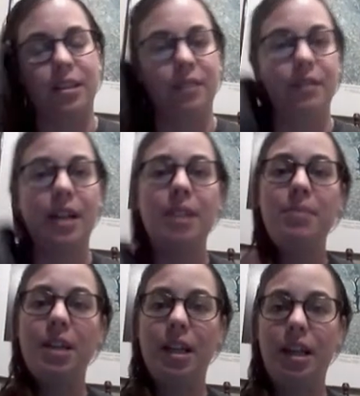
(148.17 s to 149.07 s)
the very
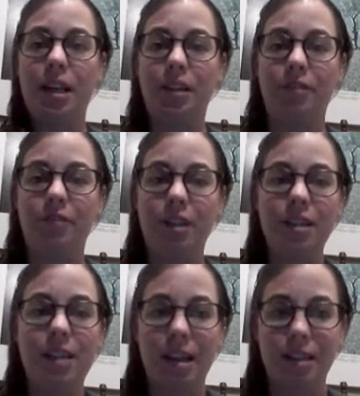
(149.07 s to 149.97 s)
beginning and the first
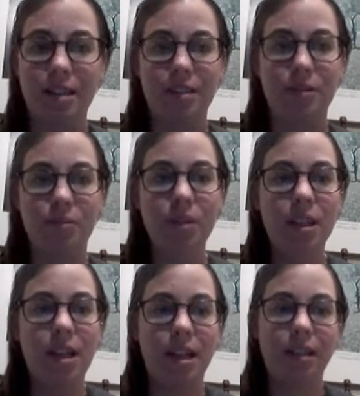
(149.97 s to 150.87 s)
scientists who really kind